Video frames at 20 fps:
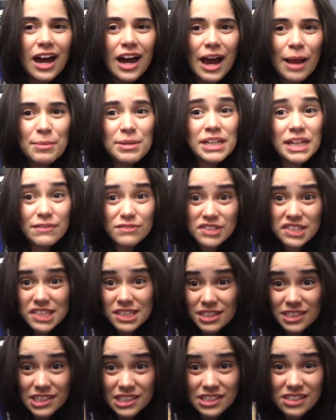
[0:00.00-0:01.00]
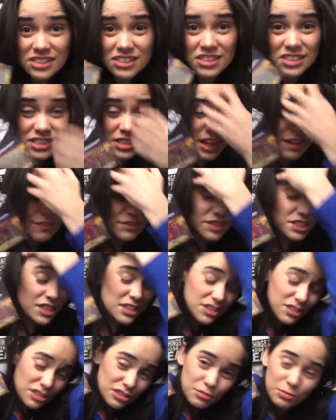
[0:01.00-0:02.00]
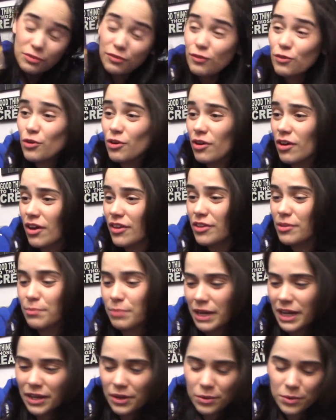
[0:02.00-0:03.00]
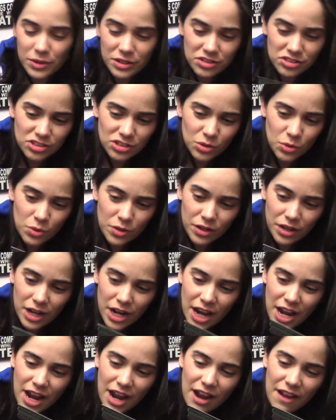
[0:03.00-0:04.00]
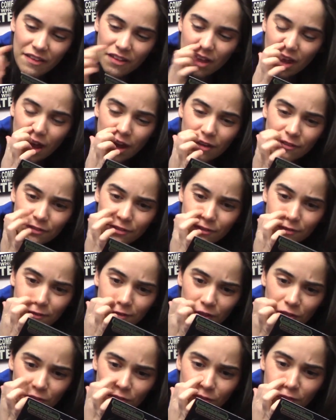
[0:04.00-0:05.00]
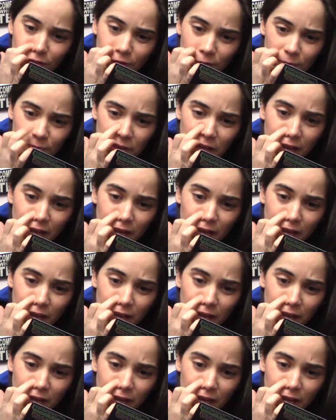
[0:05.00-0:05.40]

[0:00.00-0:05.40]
I mean, I've seen these. I've seen these before on the Bioware store, and they have a few of them.